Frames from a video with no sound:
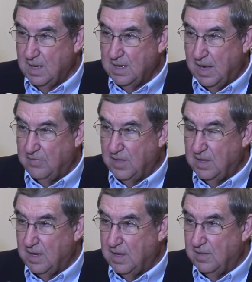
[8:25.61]
Now,
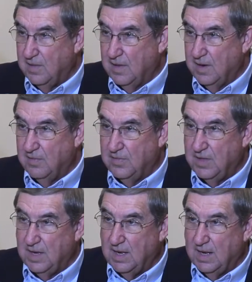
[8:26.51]
the,
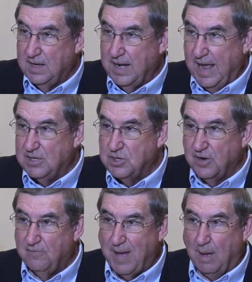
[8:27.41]
the nation
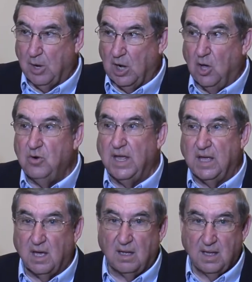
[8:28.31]
of
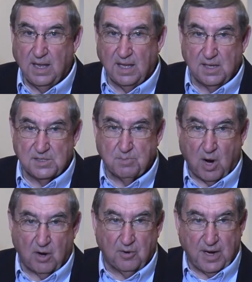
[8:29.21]
Babylonia is
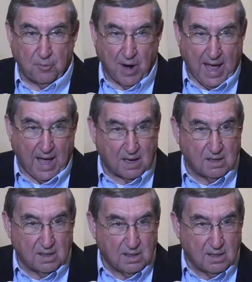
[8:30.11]
modern Iraq.